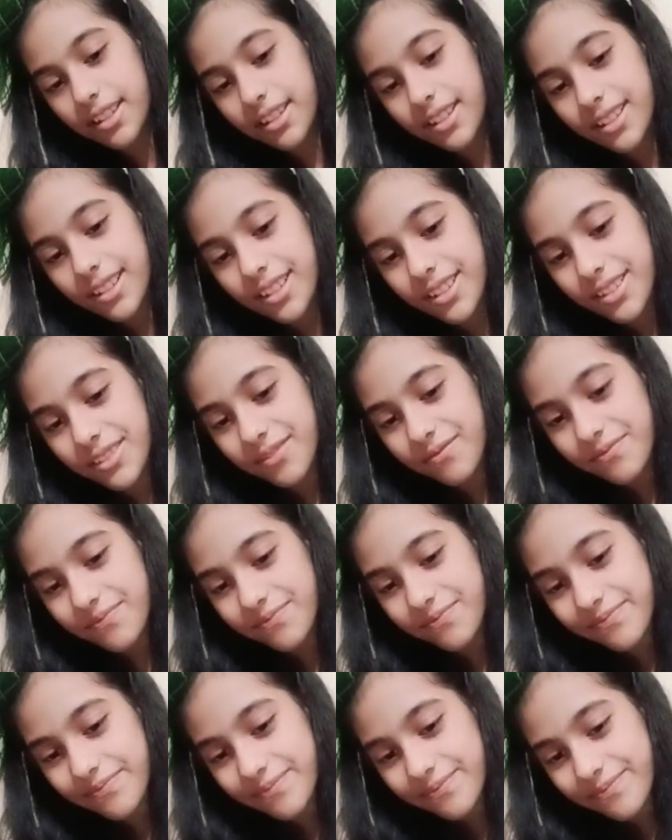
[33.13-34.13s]

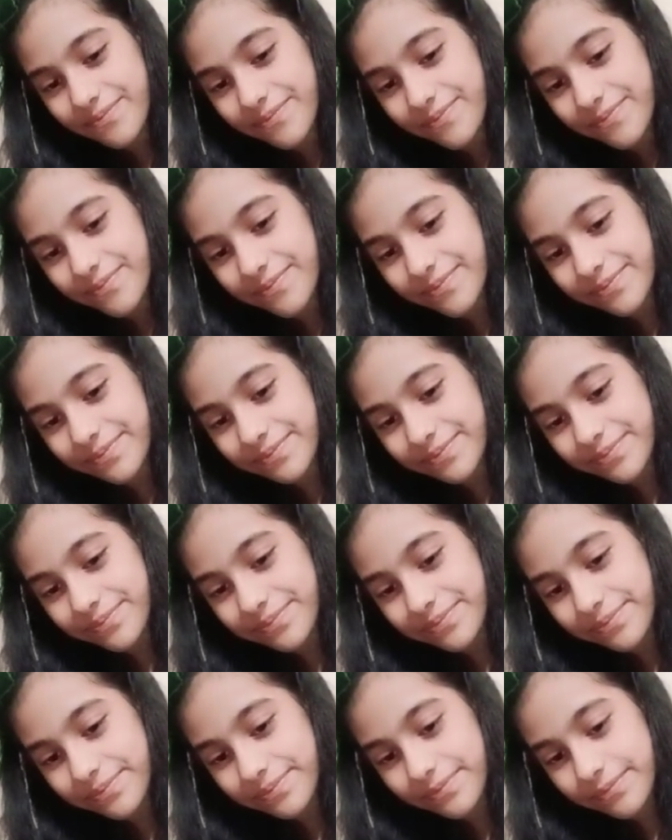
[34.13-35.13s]

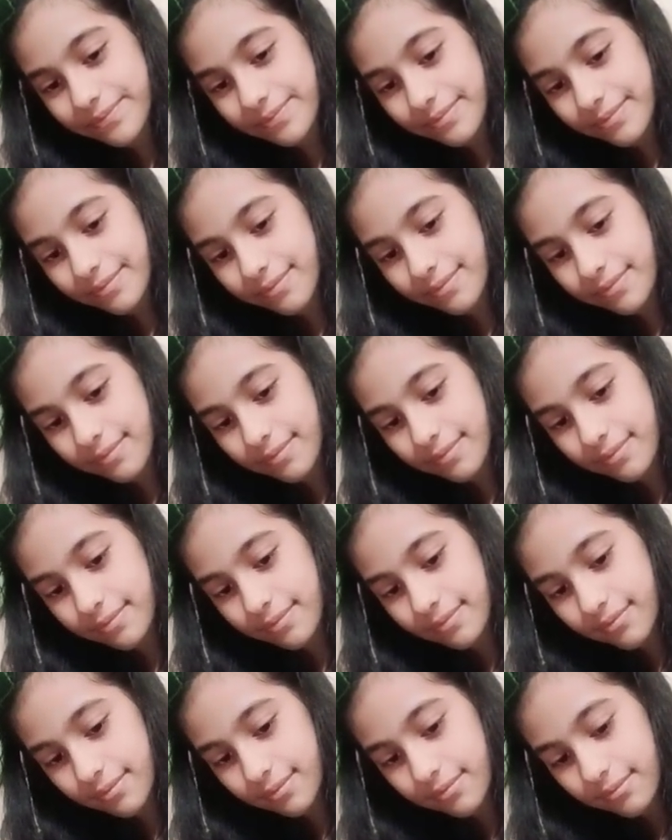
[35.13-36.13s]

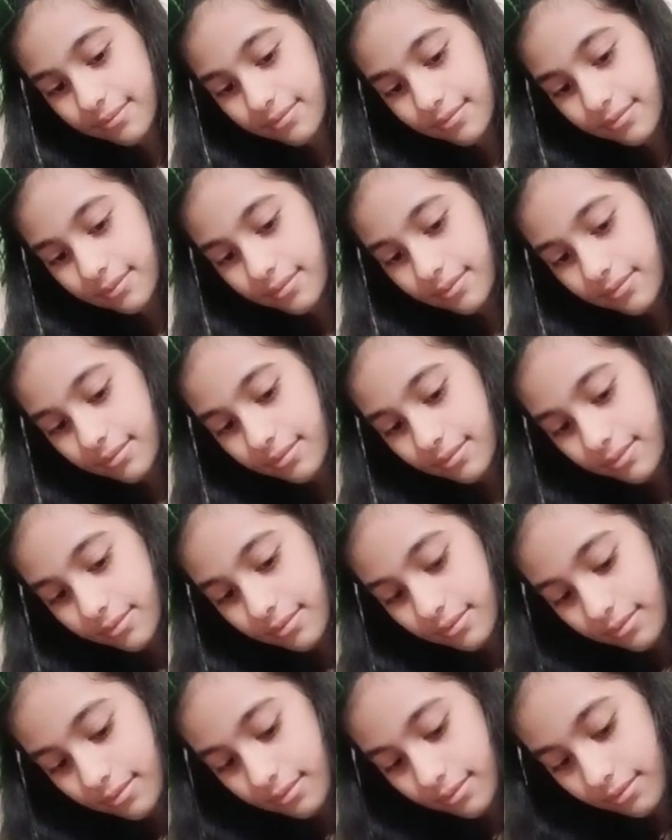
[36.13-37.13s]

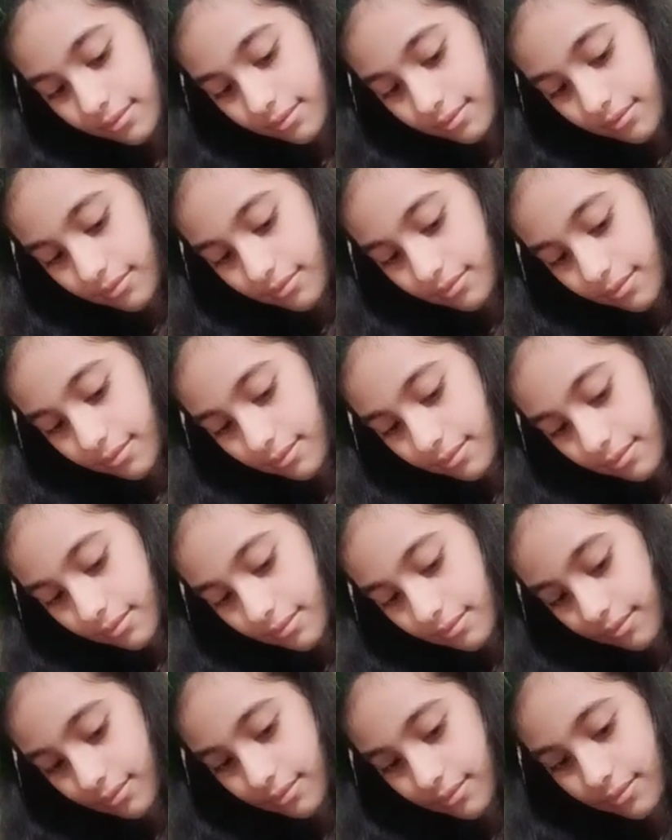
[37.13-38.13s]

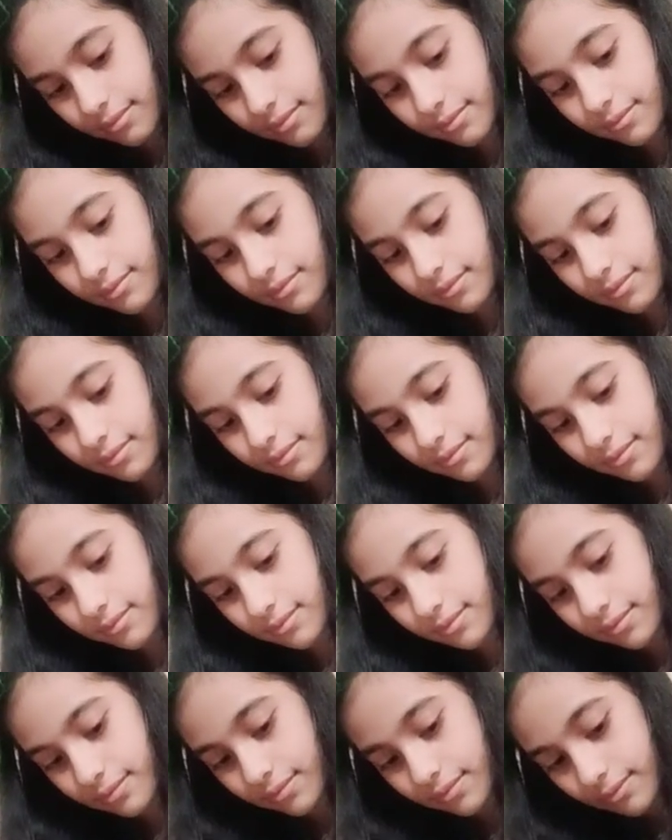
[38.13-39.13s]

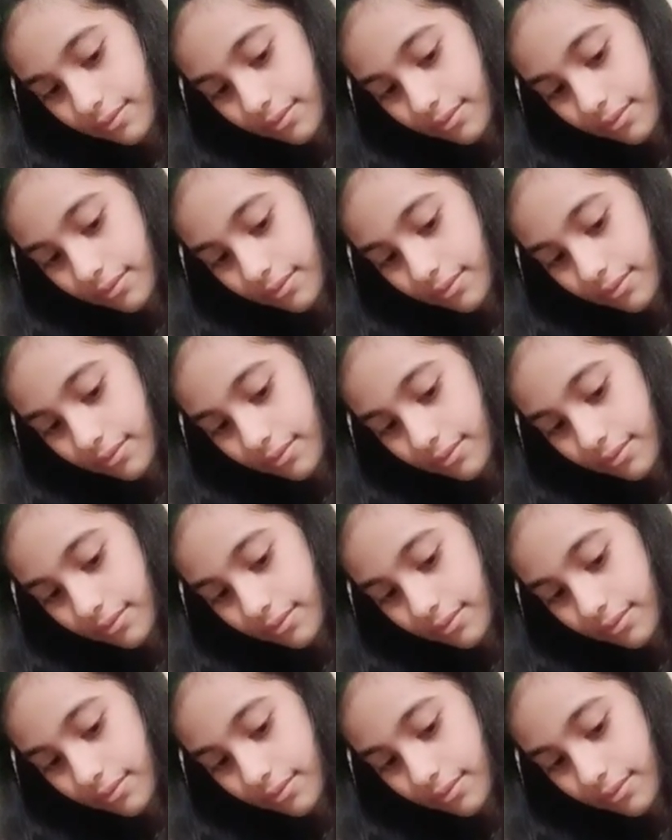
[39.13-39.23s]
[no speech]